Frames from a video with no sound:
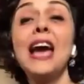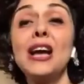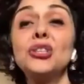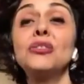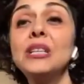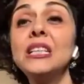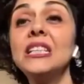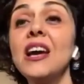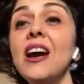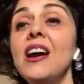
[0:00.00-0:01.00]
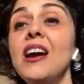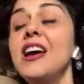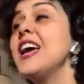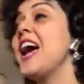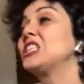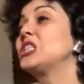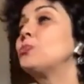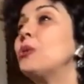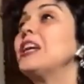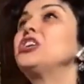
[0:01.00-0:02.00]
out of winter, and
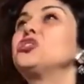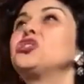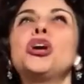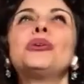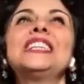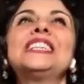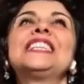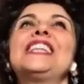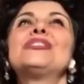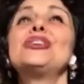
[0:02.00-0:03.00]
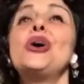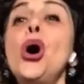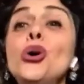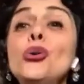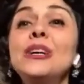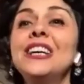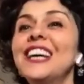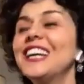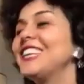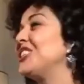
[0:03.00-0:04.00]
spring is showing us that there is hope,
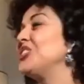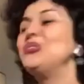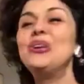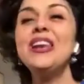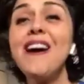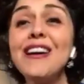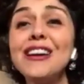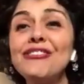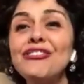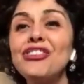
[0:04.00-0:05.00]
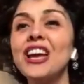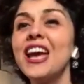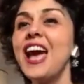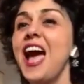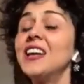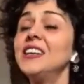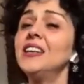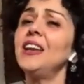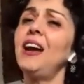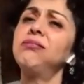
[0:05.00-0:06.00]
there's new life. And,
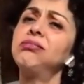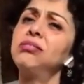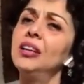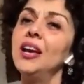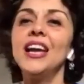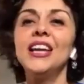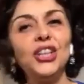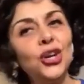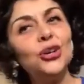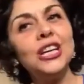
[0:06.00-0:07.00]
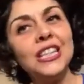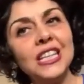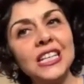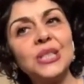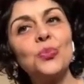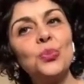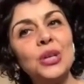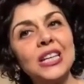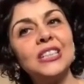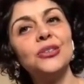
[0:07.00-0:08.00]
you know, in this
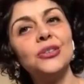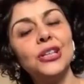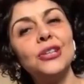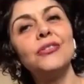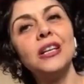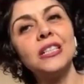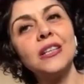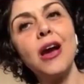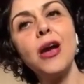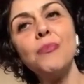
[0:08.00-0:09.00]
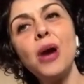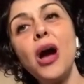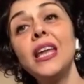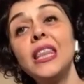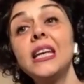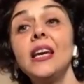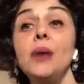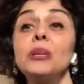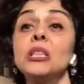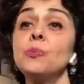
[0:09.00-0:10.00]
weird coronavirus time, I think, I
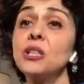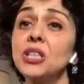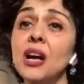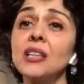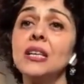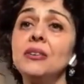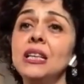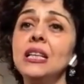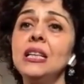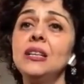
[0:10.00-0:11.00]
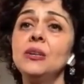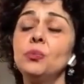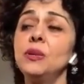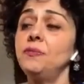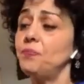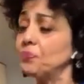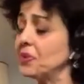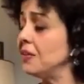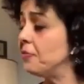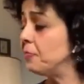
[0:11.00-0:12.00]
mean, especially us here in Italy, that we've
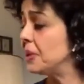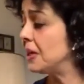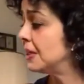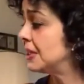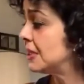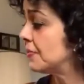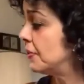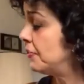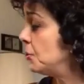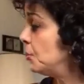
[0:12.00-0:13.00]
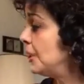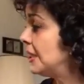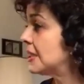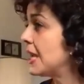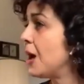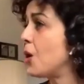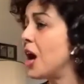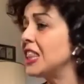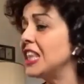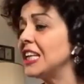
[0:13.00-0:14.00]
have been under this for a few weeks now,
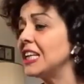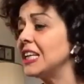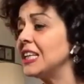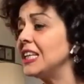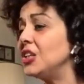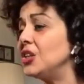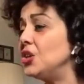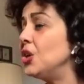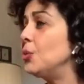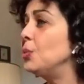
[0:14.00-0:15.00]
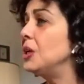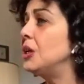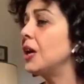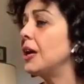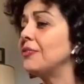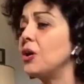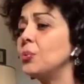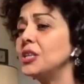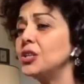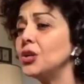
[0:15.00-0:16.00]
I think, you know, we look out of our
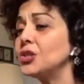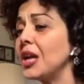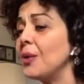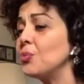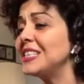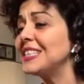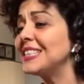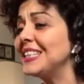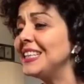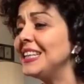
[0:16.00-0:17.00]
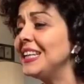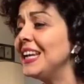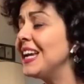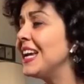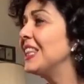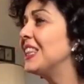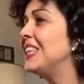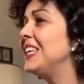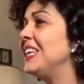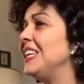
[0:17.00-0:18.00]
windows and we see
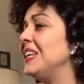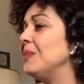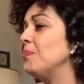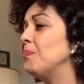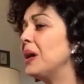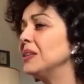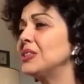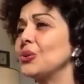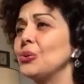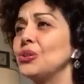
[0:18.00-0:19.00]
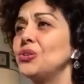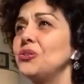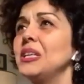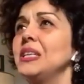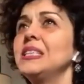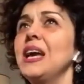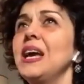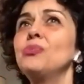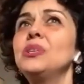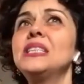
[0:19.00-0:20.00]
the buds on the trees,
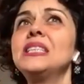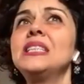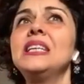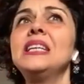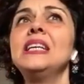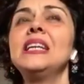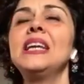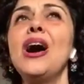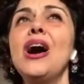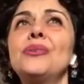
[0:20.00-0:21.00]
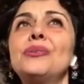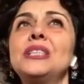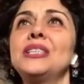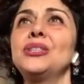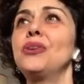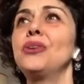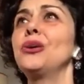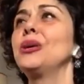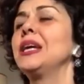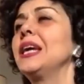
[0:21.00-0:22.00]
and yeah. we see the irises
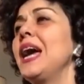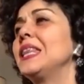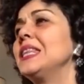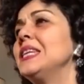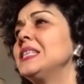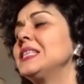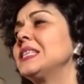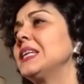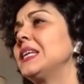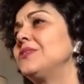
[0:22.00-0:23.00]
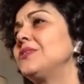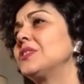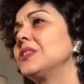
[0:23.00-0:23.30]
growing. And this gives,